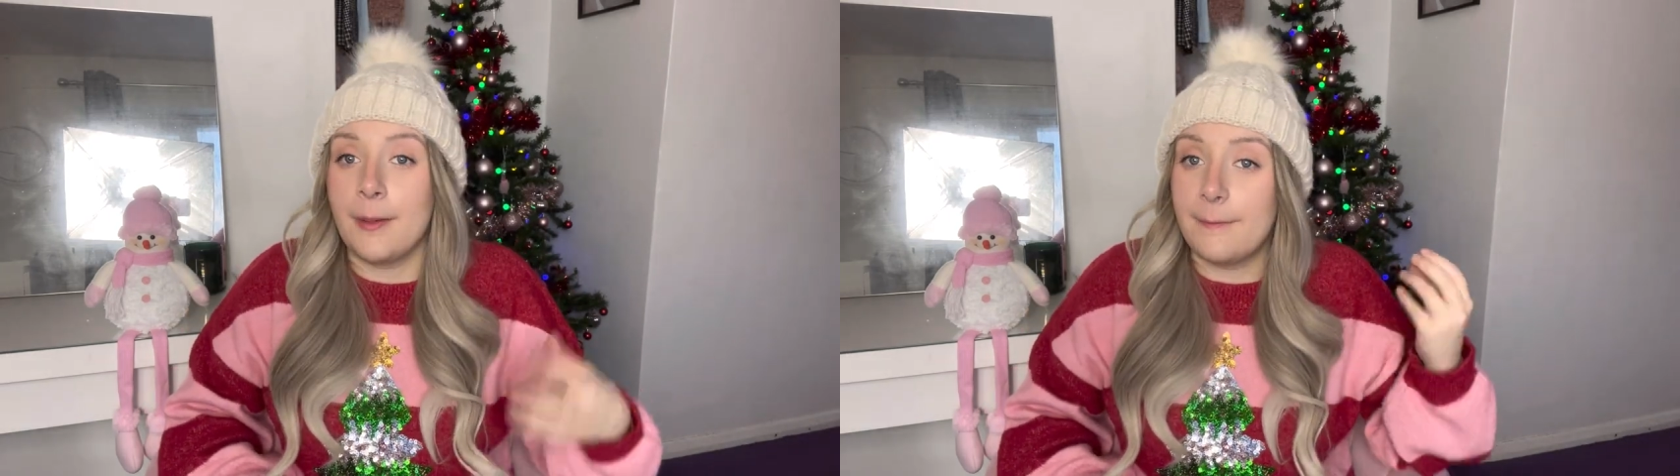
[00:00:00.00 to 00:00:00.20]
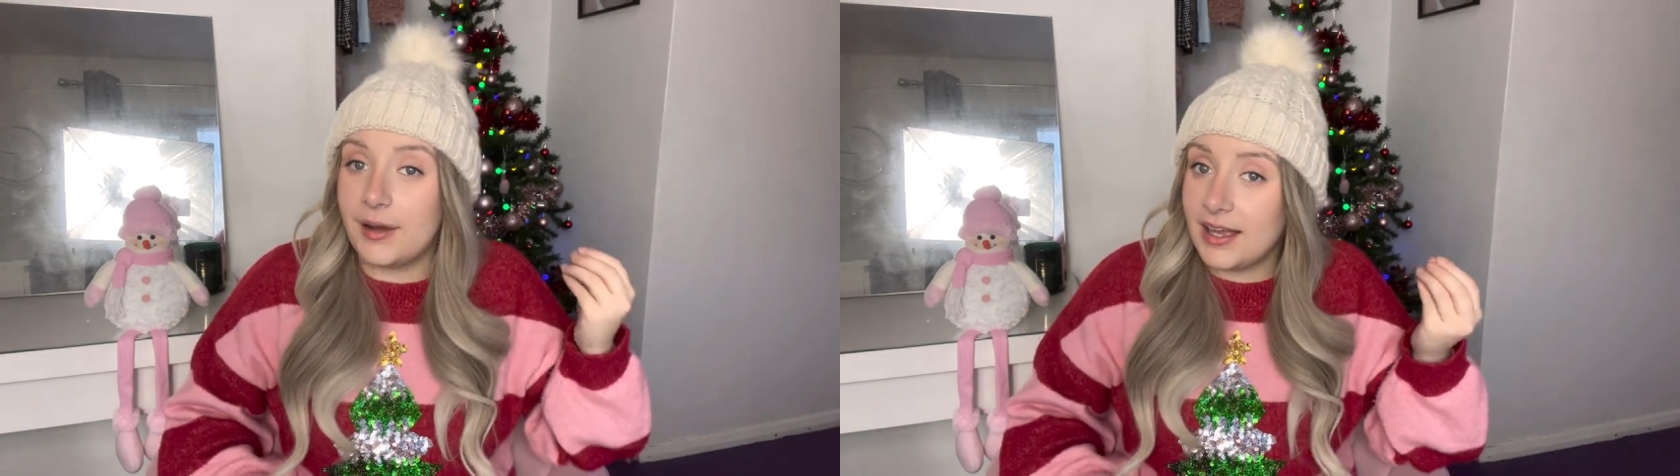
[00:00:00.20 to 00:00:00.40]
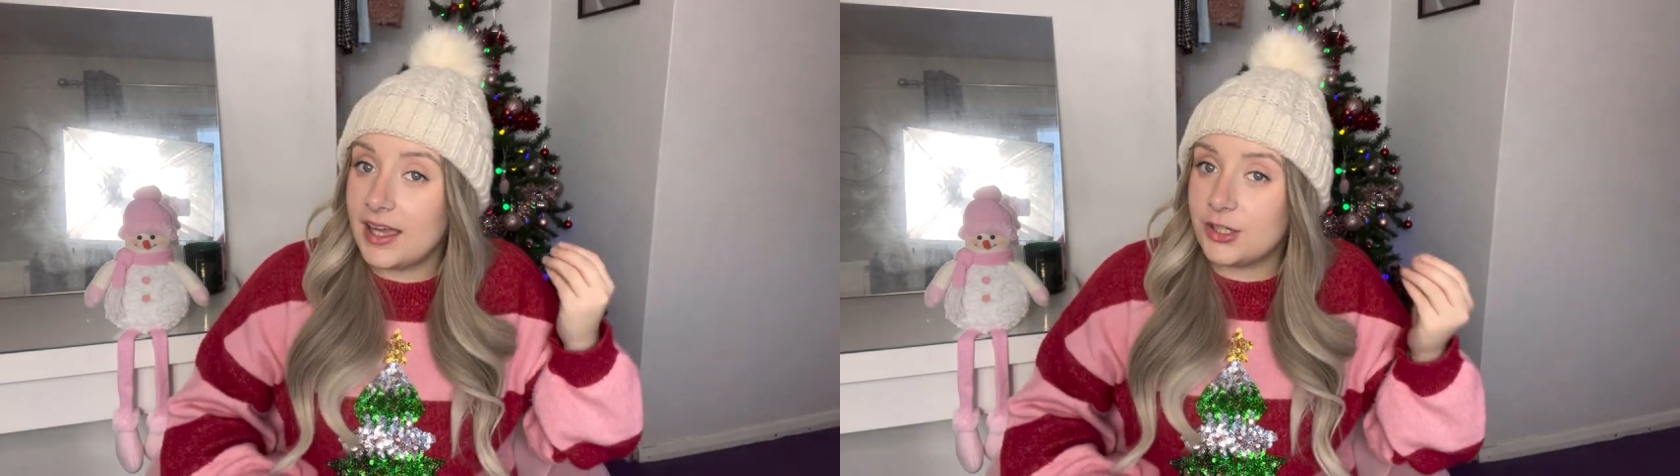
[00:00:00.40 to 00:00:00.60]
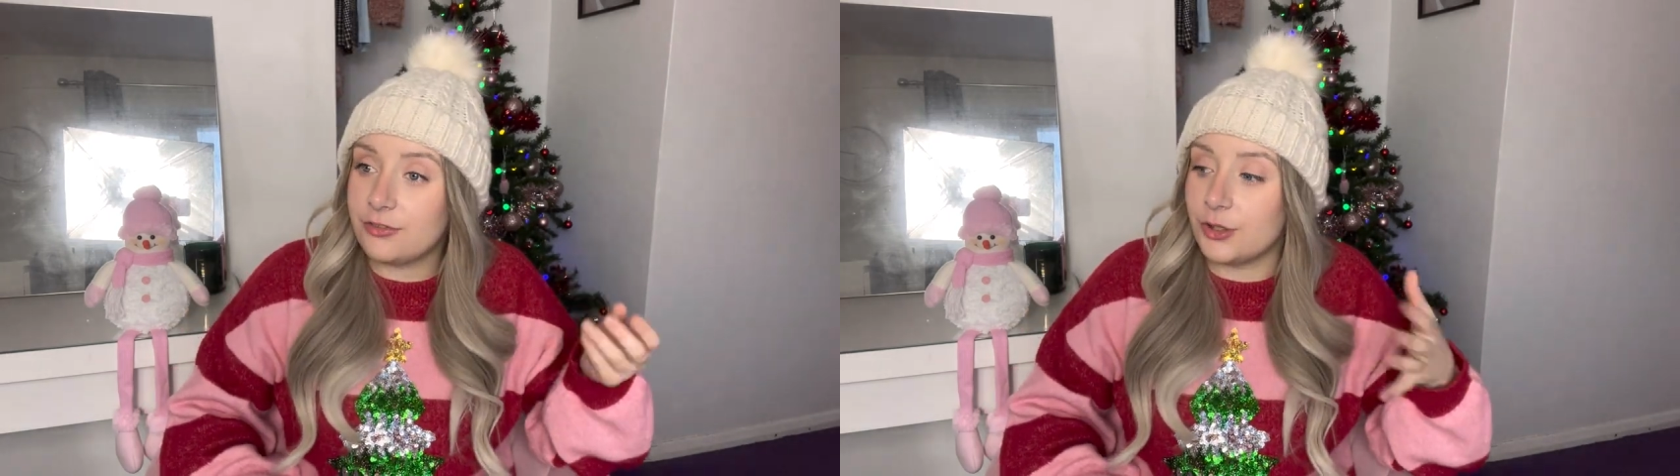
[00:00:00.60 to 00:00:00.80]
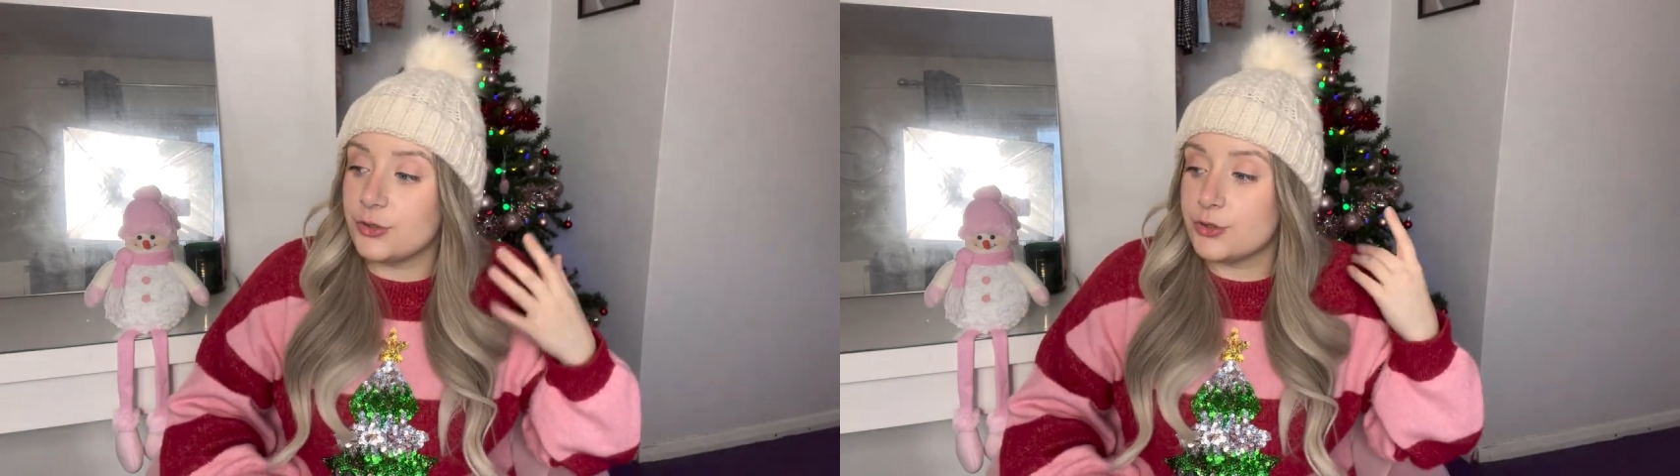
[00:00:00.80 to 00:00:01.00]
my
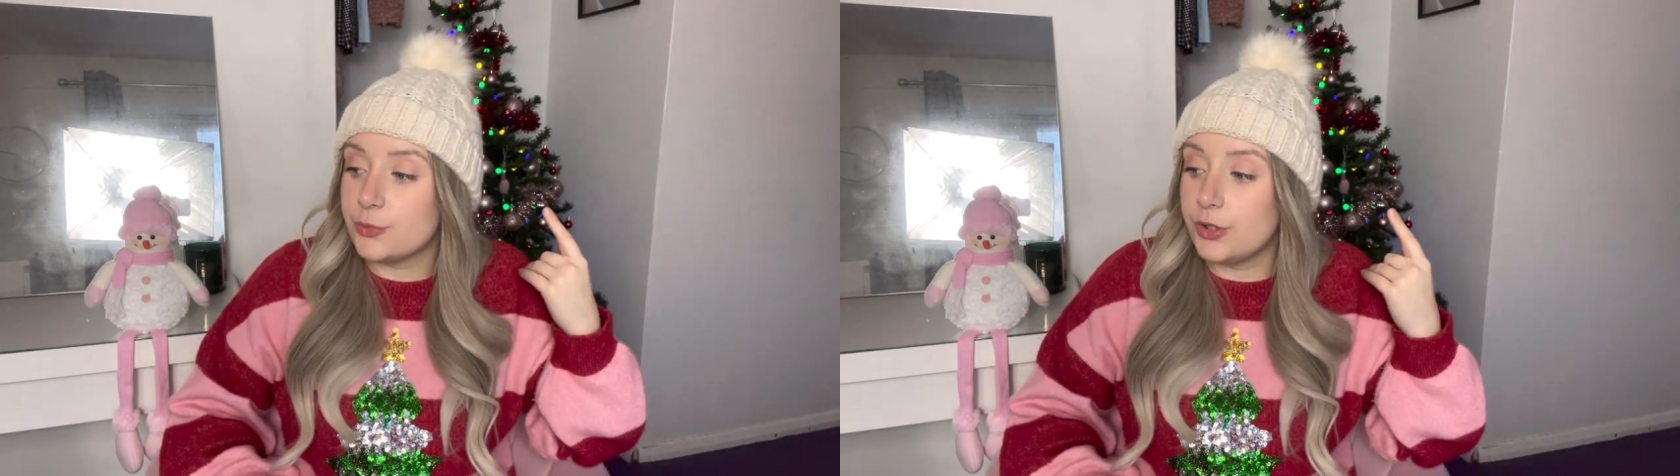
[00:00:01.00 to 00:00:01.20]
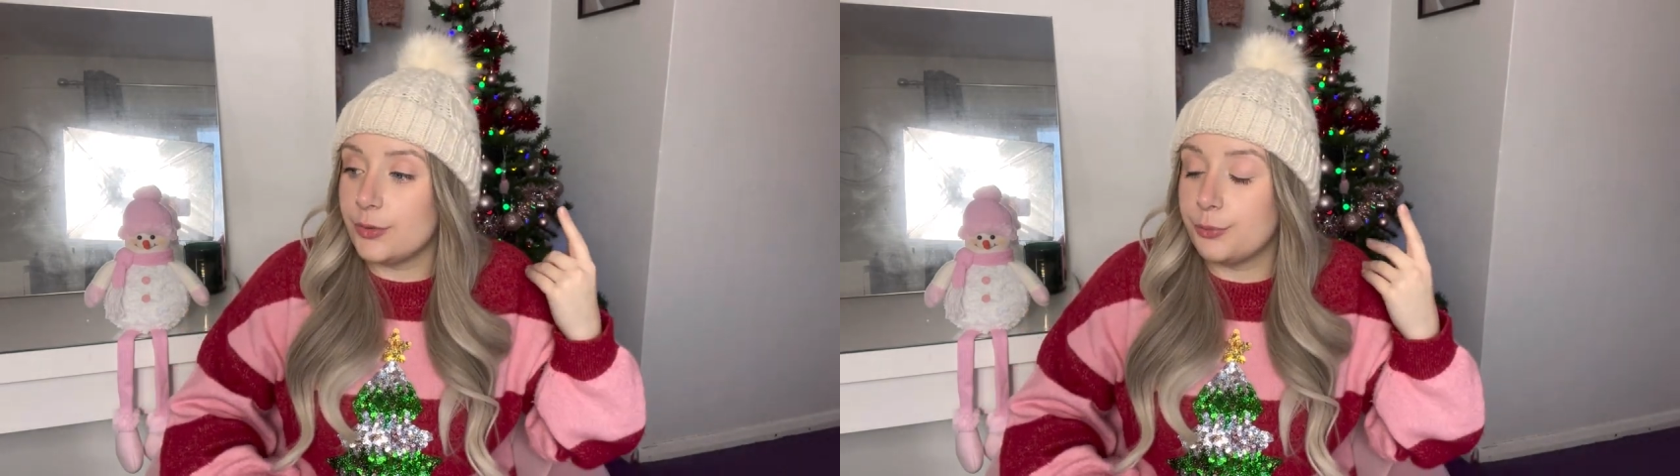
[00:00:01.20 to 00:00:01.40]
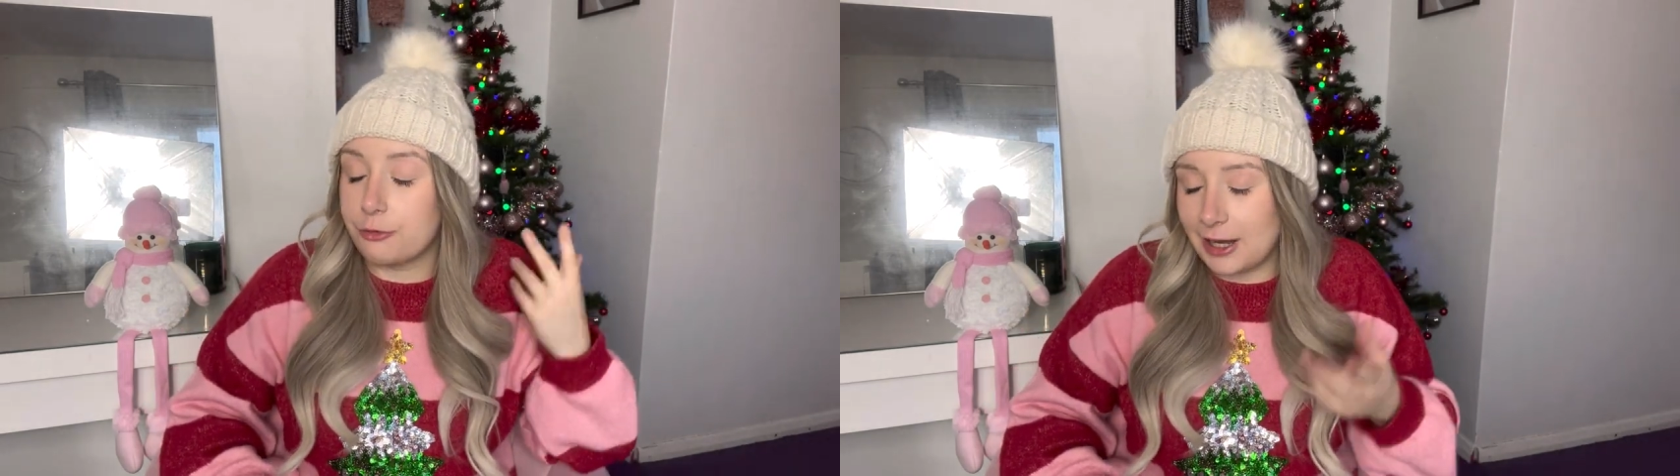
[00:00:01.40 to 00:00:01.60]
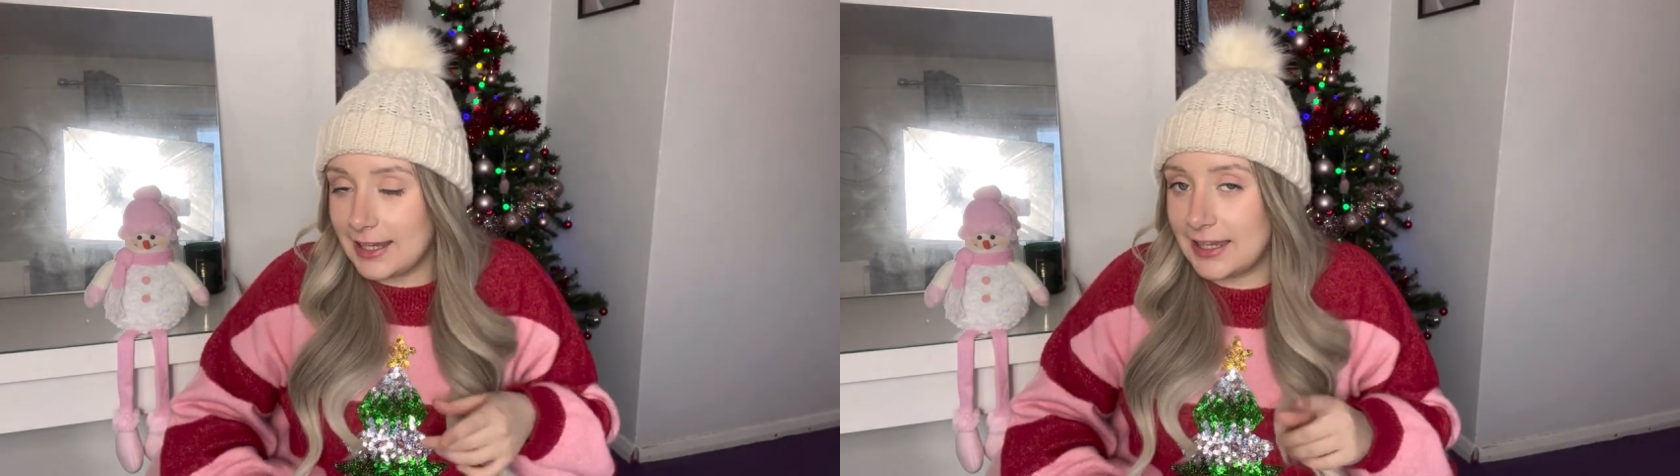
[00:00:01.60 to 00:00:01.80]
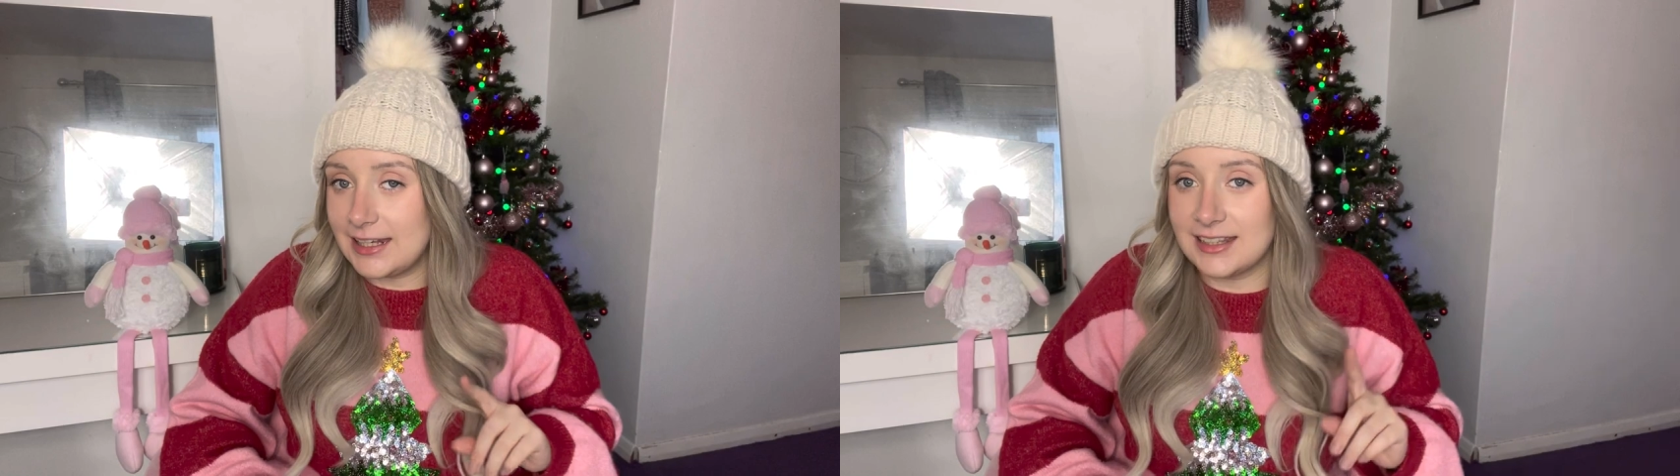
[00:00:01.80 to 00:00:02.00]
headphones were breaking